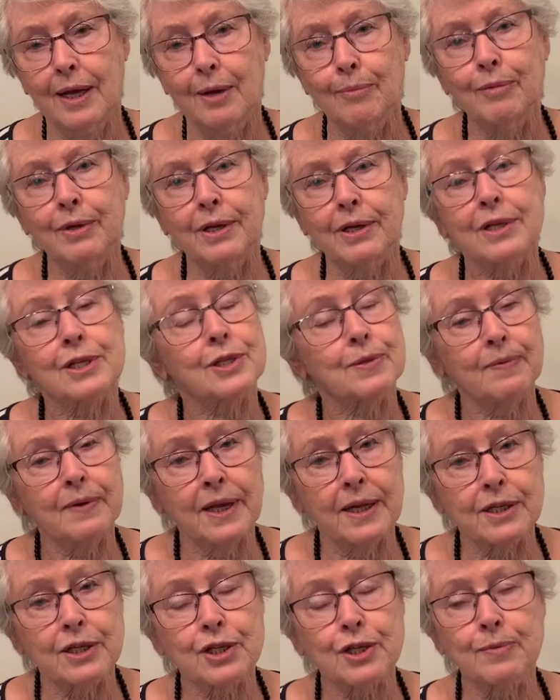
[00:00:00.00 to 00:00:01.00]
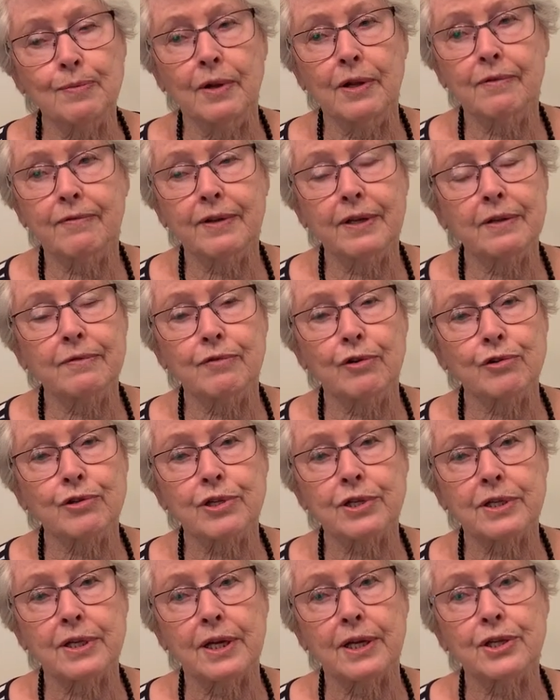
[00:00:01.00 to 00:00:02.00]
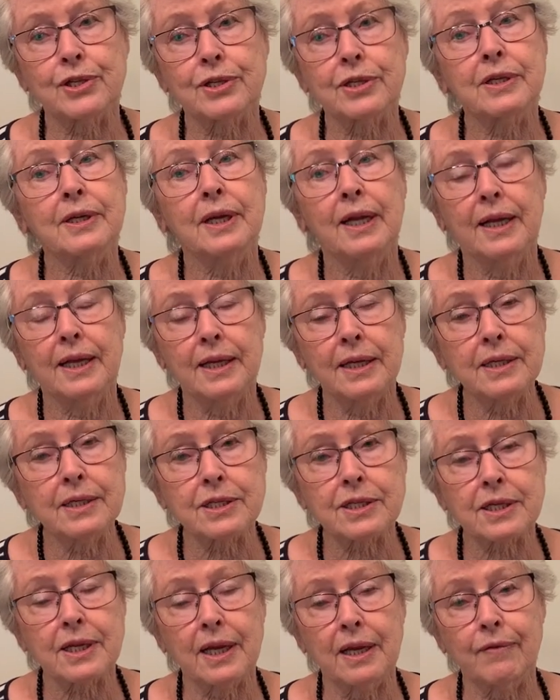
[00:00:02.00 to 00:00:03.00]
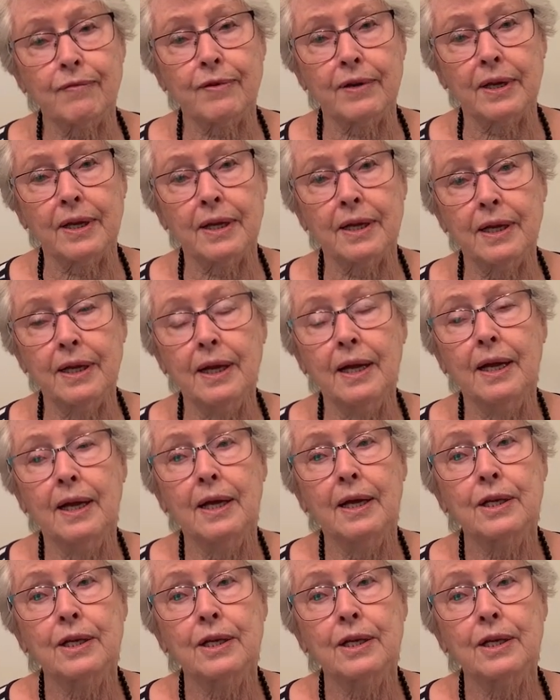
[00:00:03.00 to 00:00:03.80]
because we had a small railroad station in Scheveningen